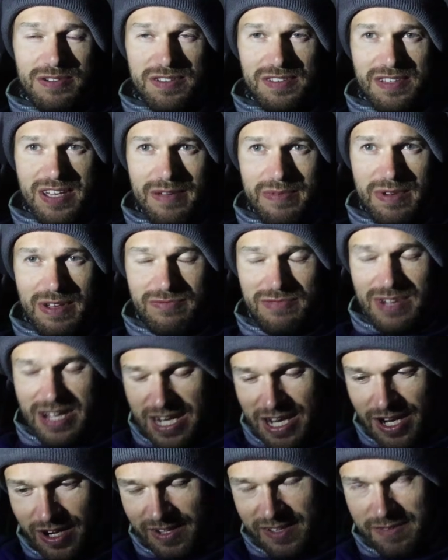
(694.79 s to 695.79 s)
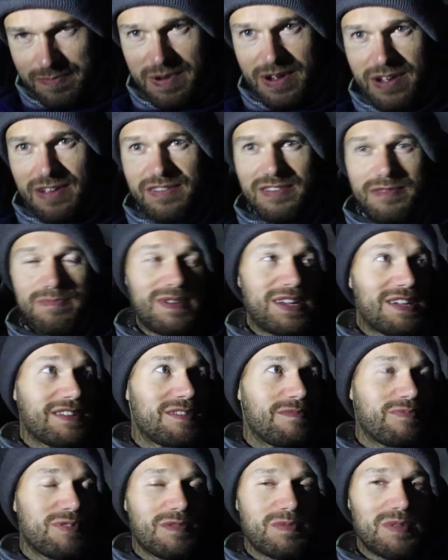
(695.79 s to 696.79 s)
Just coming, really high spirits,
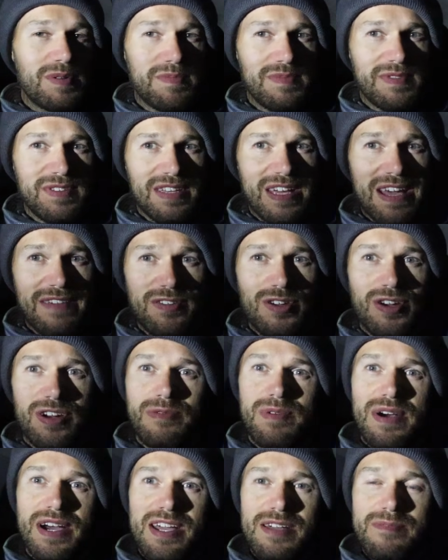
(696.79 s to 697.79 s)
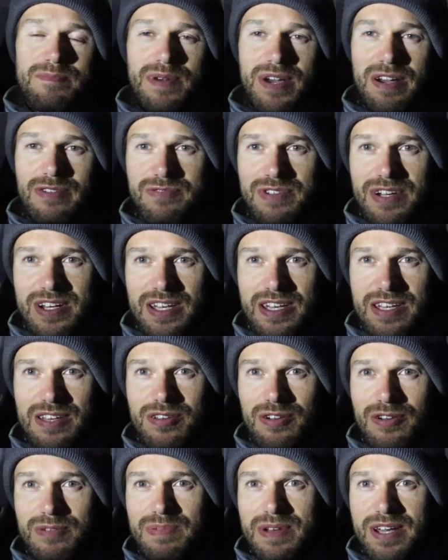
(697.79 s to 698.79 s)
blister problems. I haven't gone away, but really
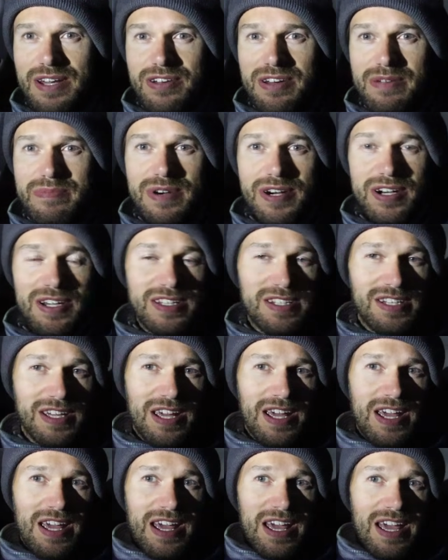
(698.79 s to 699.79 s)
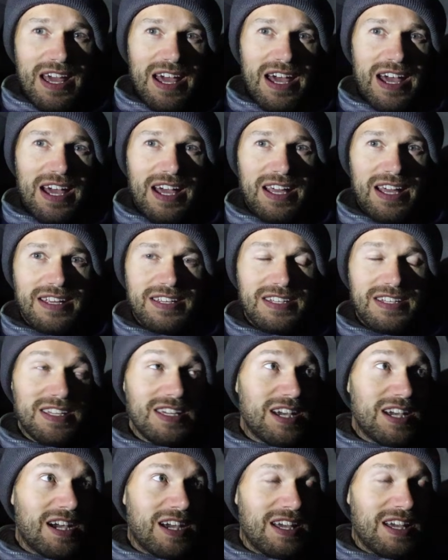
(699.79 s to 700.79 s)
not playing on her mind. And
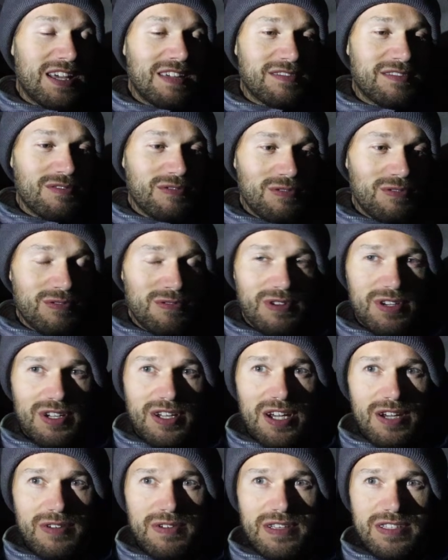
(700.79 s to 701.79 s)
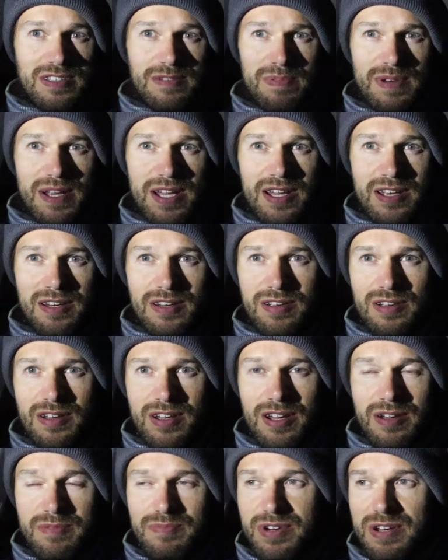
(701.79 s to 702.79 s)
yeah, it's all going to plan
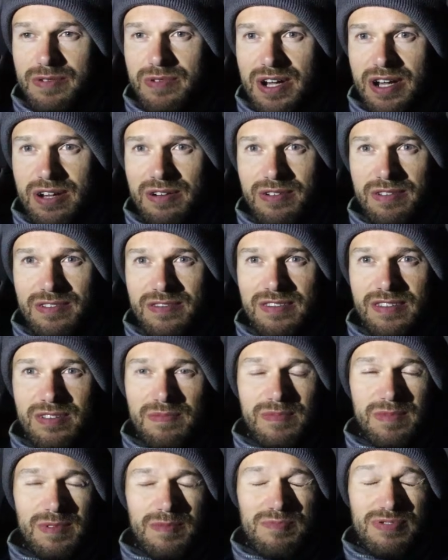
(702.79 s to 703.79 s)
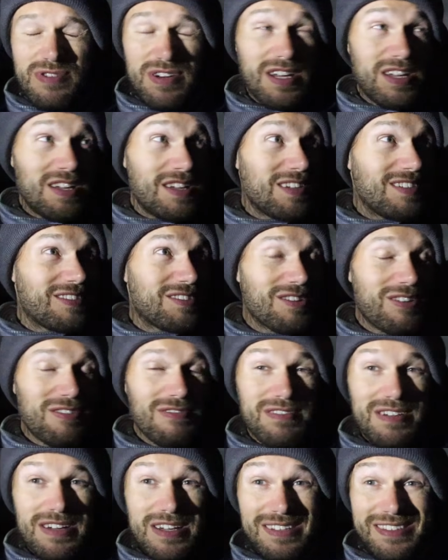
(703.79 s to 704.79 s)
uh, pretty well. Some pretty
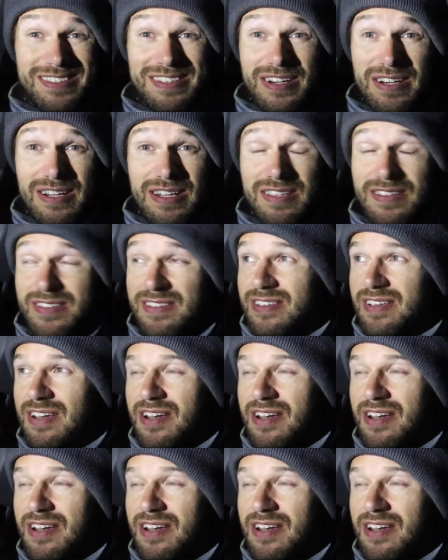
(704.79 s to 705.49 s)
sorry sights.